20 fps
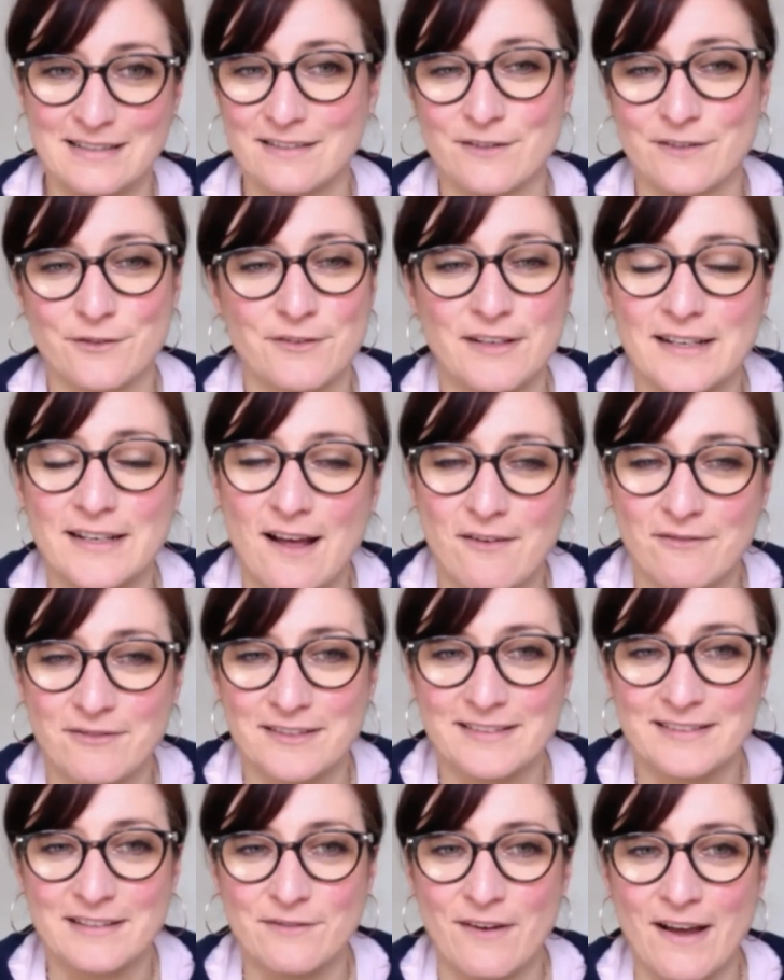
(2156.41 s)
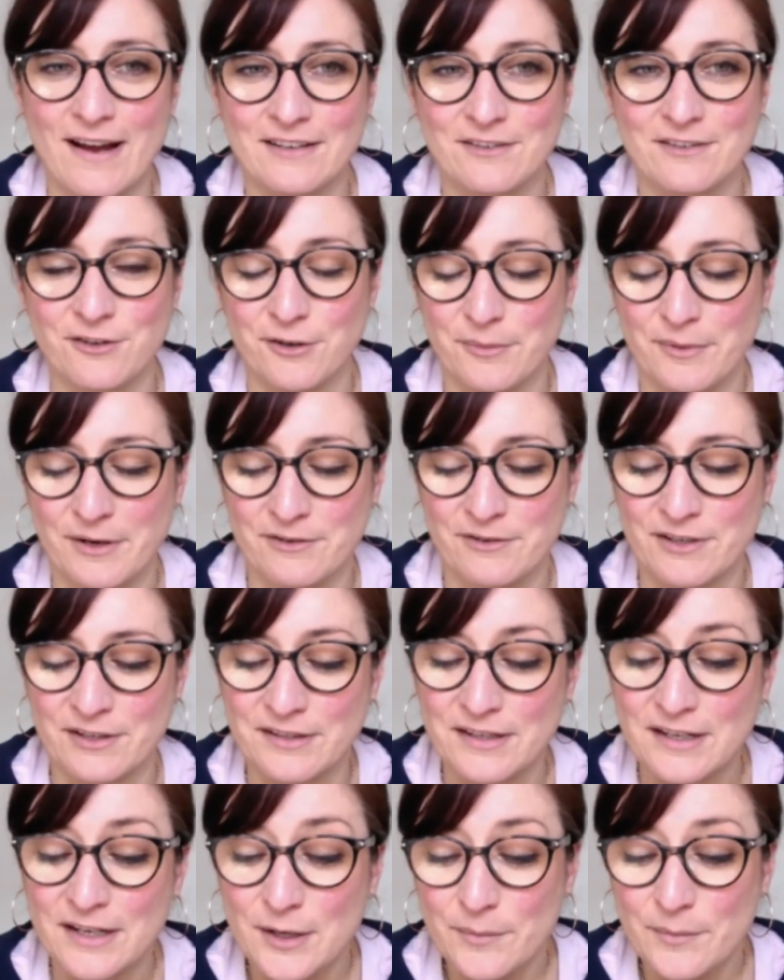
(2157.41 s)
There's a real novelty factor about it,
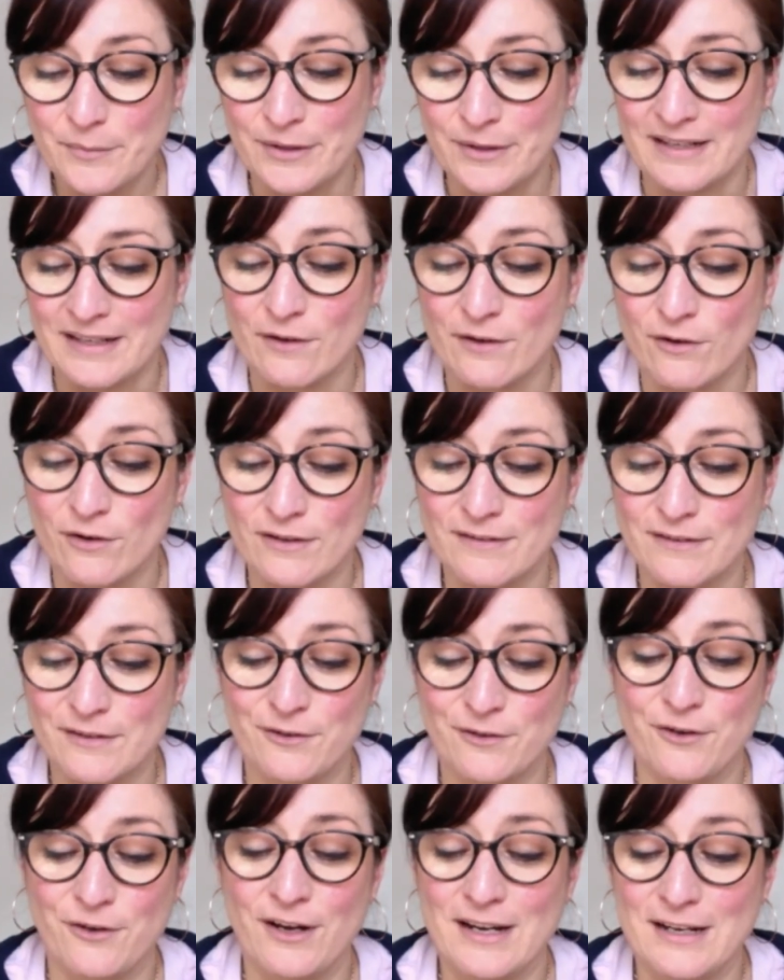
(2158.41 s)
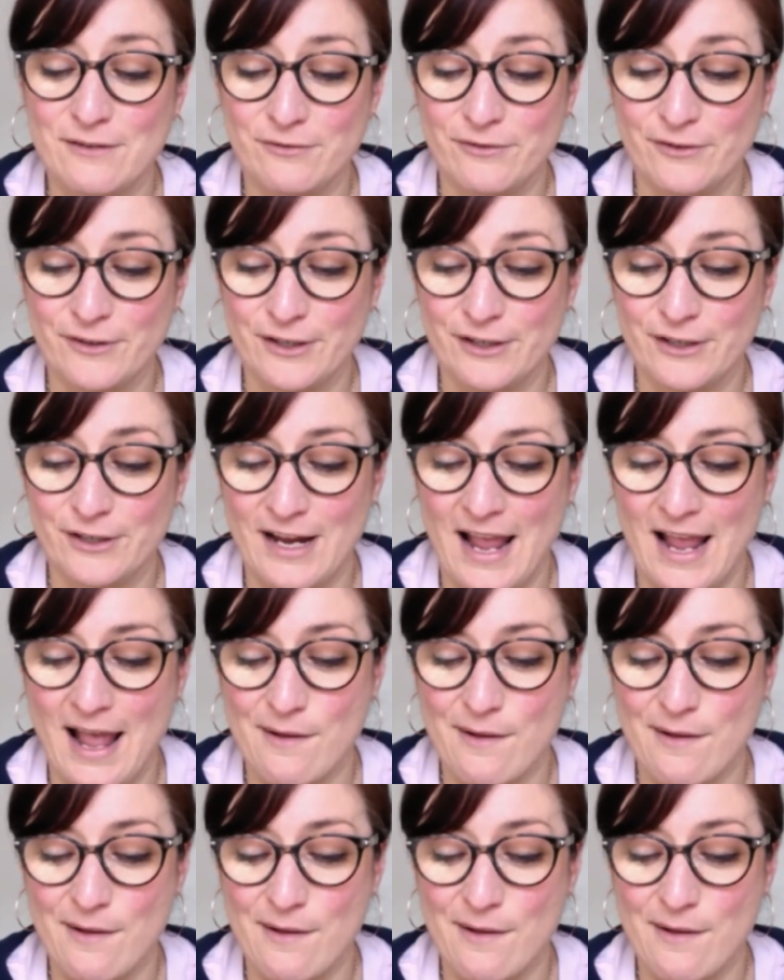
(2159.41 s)
but it's also great for